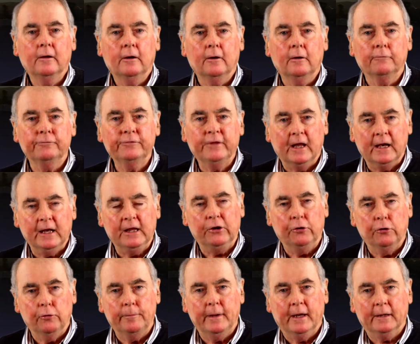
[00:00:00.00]
of telling
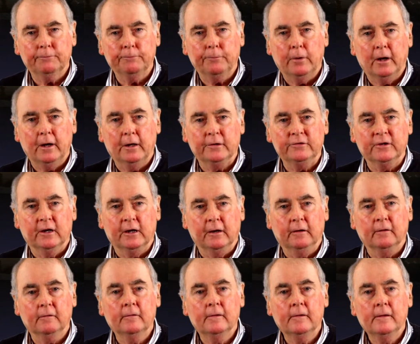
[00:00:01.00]
you about Biogene.